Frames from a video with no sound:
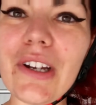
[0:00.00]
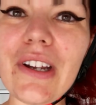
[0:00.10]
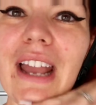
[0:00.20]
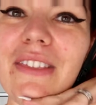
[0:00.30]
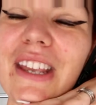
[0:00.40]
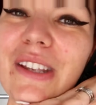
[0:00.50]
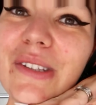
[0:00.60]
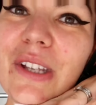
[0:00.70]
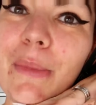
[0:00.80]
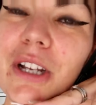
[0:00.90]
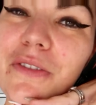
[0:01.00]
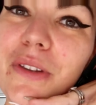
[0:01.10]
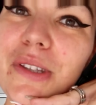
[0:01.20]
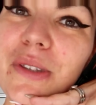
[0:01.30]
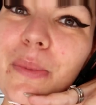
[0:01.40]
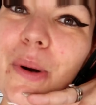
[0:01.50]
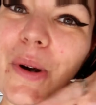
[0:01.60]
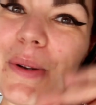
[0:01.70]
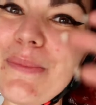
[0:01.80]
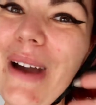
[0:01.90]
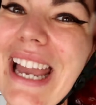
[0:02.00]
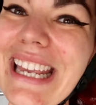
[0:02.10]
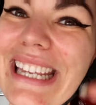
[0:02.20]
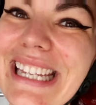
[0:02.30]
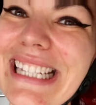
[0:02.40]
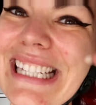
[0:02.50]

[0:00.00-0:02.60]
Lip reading: and thank you so much for the support. Bye.